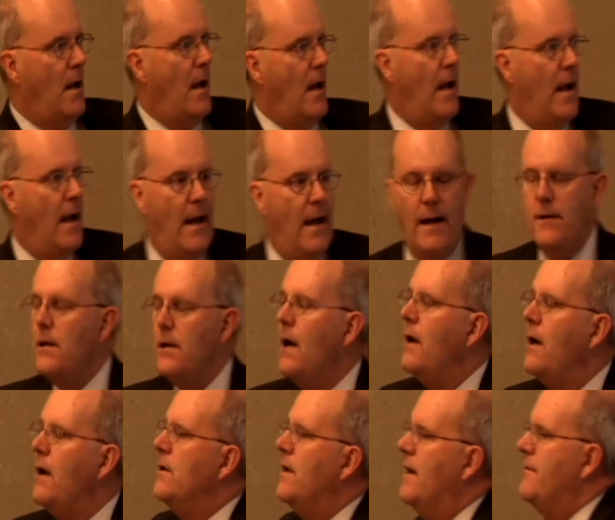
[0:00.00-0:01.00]
And
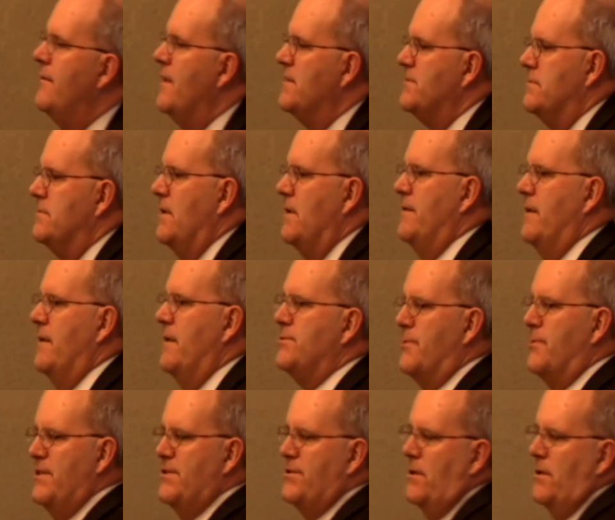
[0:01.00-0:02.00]
in this, in this
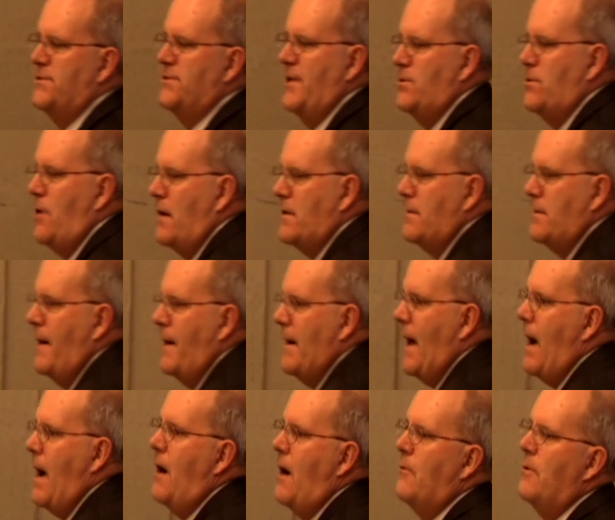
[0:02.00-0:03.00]
research, they talked about
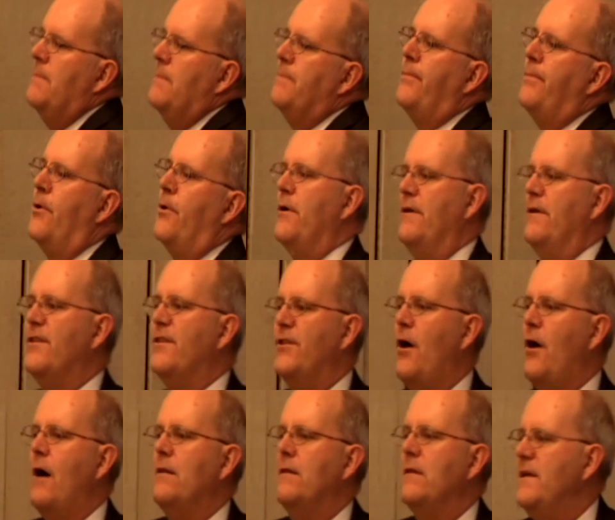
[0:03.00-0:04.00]
how important
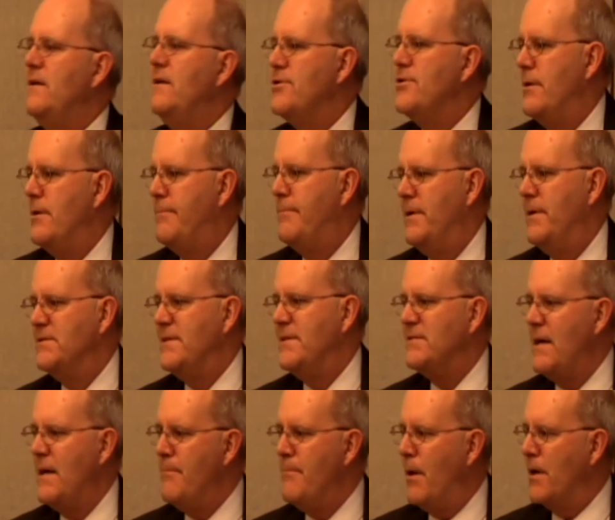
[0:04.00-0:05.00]
thought leadership is. That's
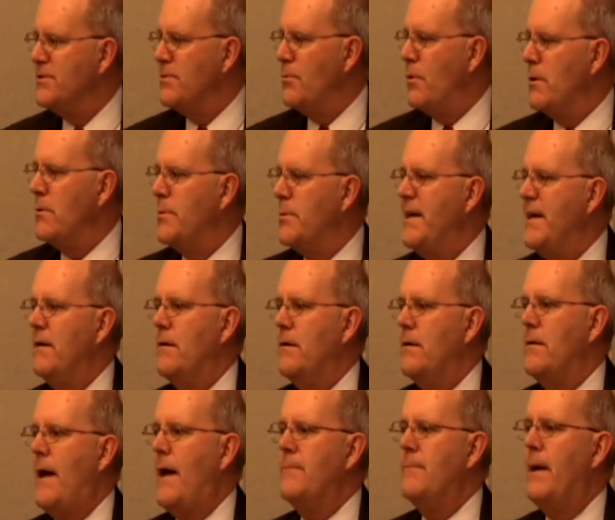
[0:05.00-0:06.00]
a buzzword we hear a
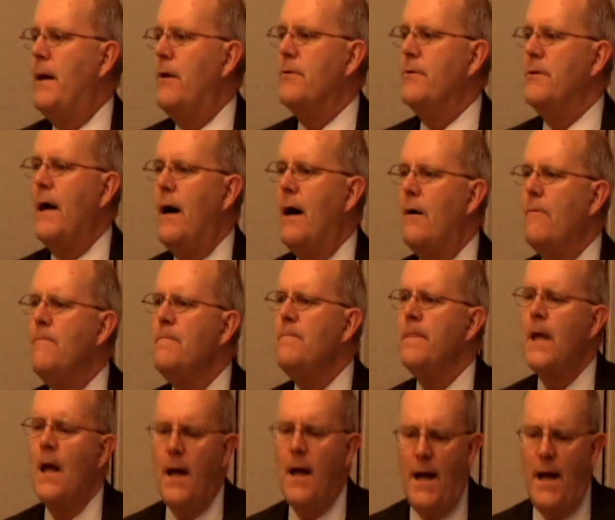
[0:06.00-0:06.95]
lot about now.